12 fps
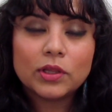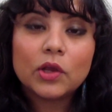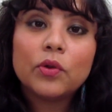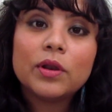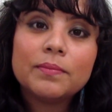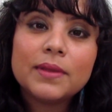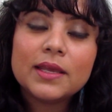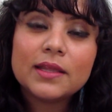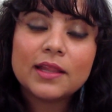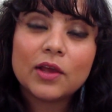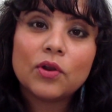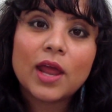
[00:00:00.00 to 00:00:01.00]
They're going
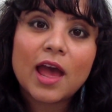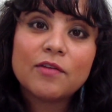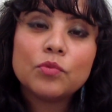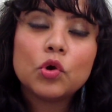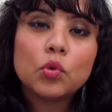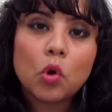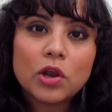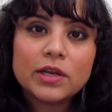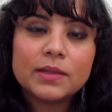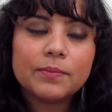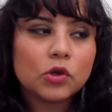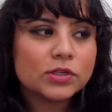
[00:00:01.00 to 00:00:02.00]
to have more
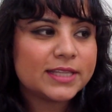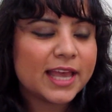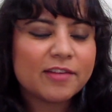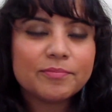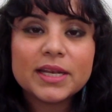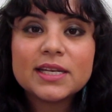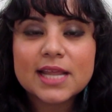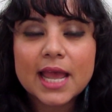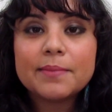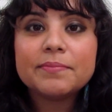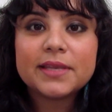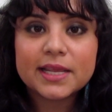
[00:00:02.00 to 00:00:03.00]
quality because they have been
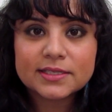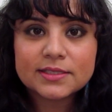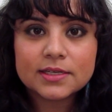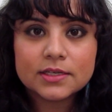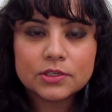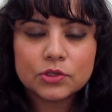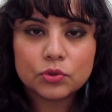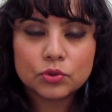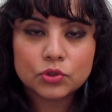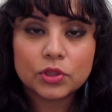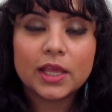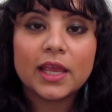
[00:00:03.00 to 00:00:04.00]
time tested, you know,
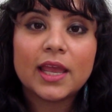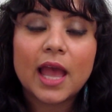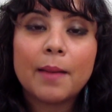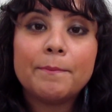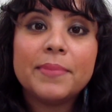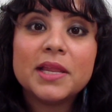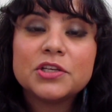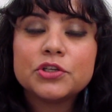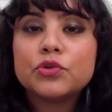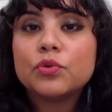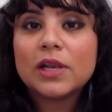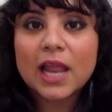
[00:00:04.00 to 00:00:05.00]
so they are built
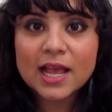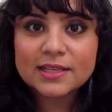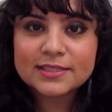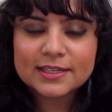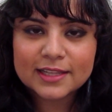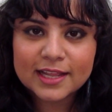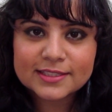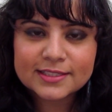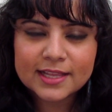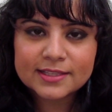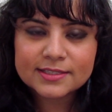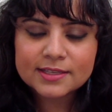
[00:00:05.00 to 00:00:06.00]
to last in that
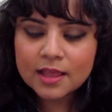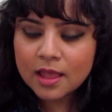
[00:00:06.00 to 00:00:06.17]
sense.